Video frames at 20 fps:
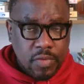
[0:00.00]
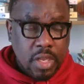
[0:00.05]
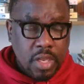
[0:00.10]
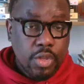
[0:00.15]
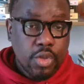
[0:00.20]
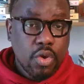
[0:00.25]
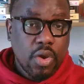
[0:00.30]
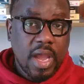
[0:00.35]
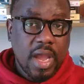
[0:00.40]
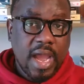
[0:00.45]

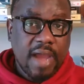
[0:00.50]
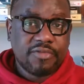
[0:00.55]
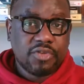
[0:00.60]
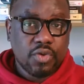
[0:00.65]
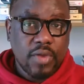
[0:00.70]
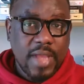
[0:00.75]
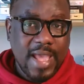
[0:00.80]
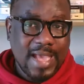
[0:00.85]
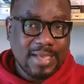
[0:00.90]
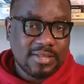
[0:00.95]
You have
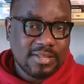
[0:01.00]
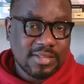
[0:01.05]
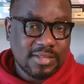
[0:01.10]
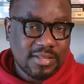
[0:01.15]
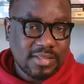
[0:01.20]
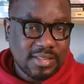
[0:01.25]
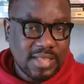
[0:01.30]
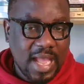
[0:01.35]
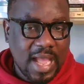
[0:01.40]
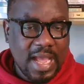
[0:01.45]
to
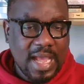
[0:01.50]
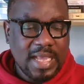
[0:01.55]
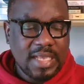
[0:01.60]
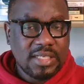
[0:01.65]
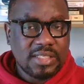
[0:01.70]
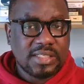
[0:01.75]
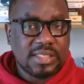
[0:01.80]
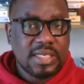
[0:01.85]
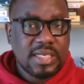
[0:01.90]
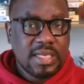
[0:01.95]

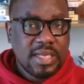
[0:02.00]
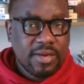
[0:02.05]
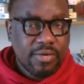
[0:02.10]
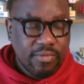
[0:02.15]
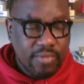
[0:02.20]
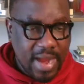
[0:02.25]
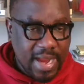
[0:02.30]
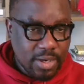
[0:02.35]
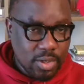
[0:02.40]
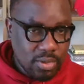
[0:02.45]
exercise
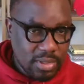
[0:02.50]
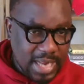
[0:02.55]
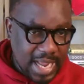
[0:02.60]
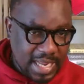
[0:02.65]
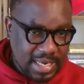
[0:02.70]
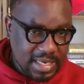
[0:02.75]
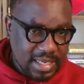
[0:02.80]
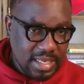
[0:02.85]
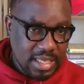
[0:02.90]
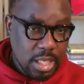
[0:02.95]

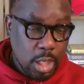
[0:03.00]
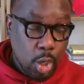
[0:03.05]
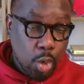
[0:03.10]
regularly.